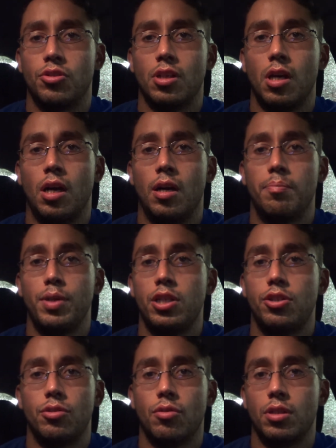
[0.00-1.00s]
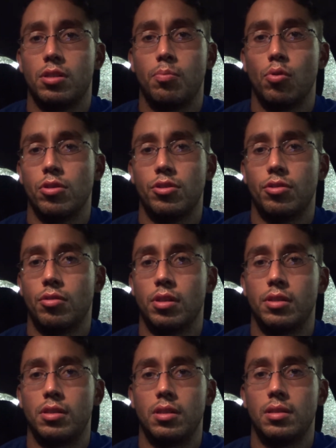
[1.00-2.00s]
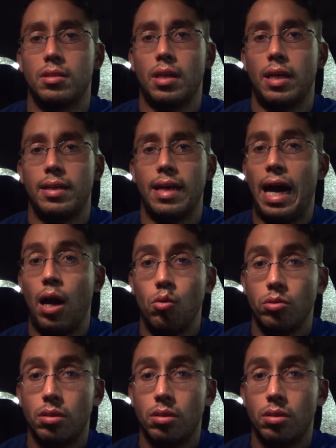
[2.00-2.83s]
uh, beach shorts, board shorts is like out.